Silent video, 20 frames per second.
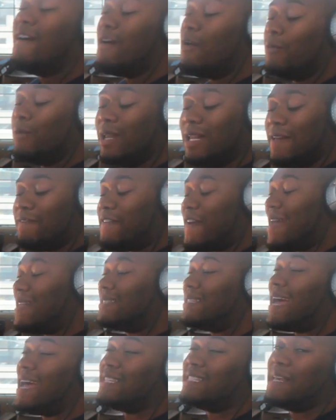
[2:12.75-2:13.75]
Really
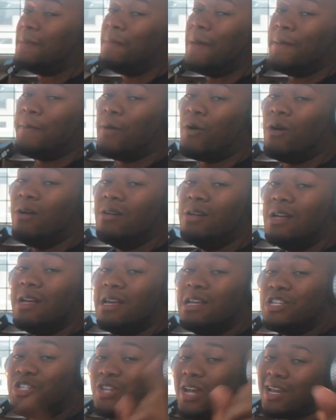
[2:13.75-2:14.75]
fantastic people.
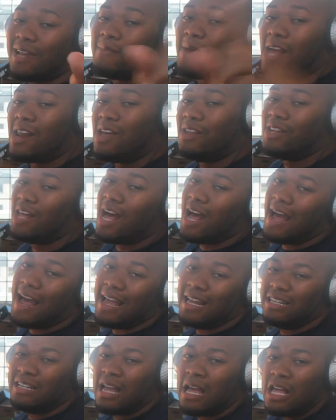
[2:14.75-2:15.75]
Check them out
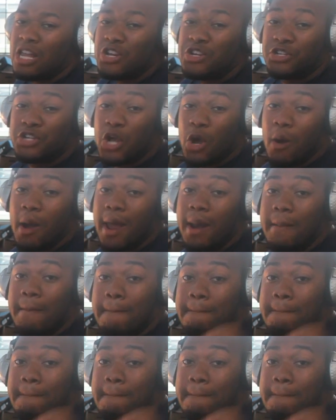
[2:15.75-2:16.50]
online. Do it.